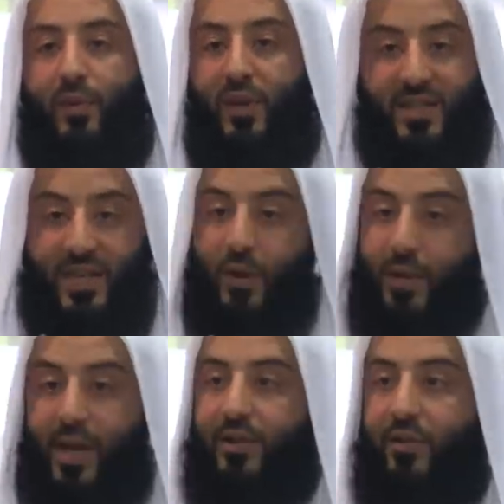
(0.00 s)
Is he
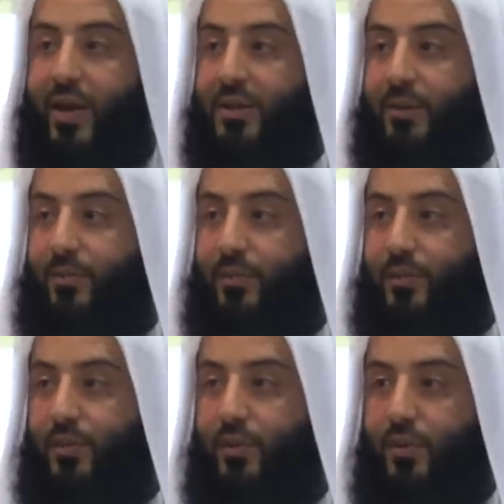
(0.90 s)
without a rectum?
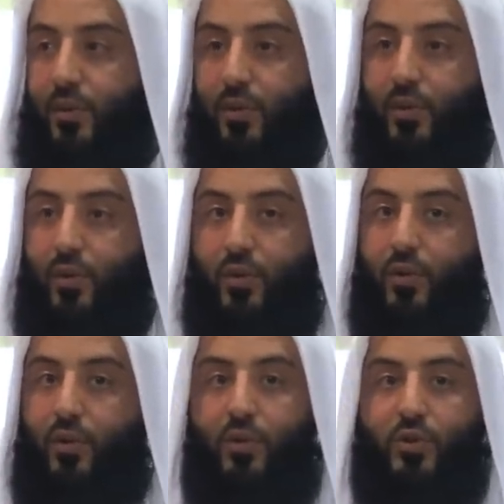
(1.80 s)

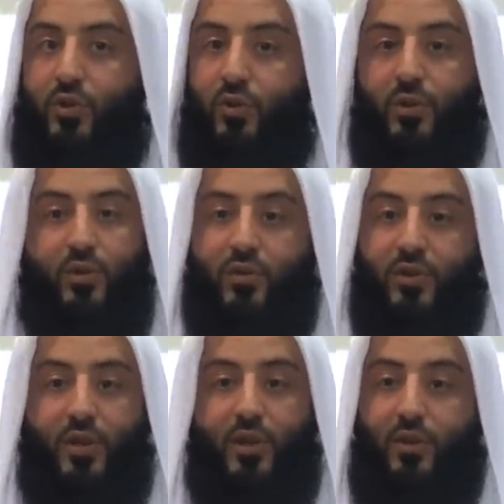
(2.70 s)
So they used to
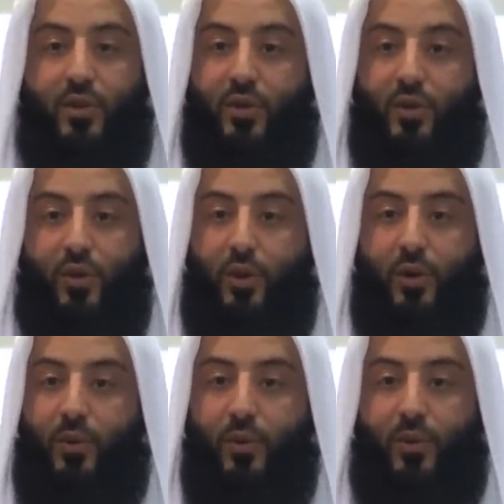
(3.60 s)
say,
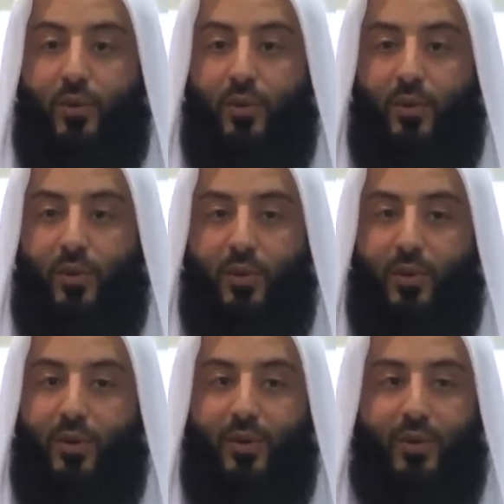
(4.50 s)
no.
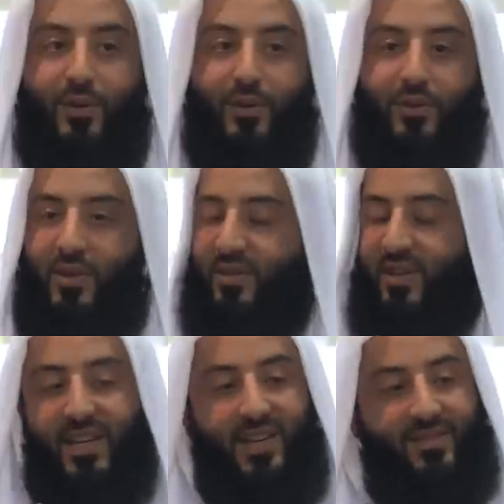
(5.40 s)
So you
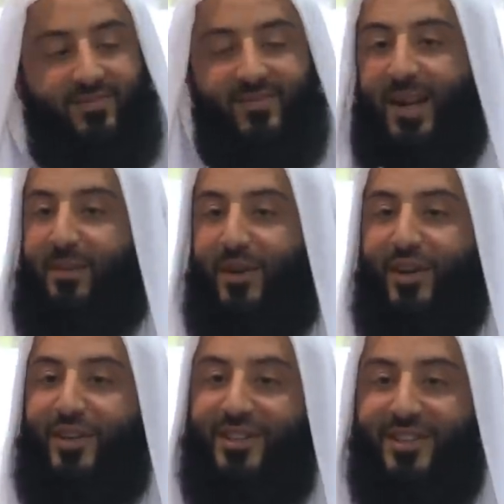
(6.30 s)
say, nah, can't be
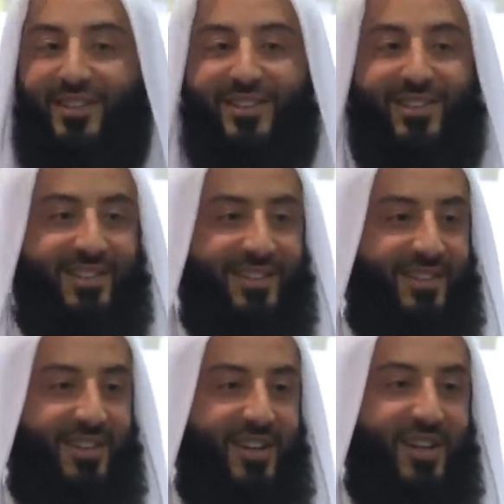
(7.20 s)
God.
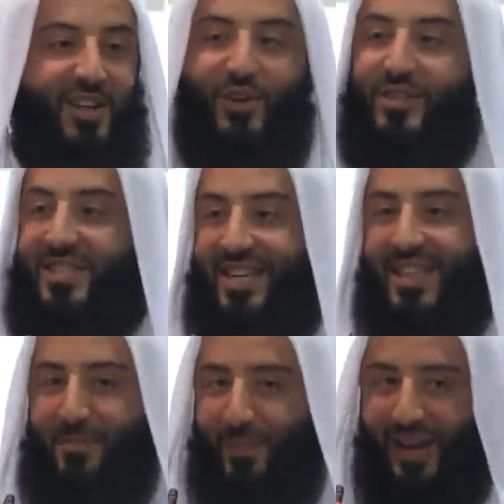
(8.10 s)
You see,
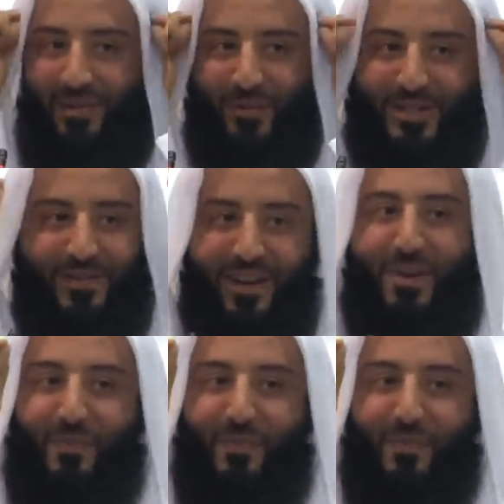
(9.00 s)
their belief was very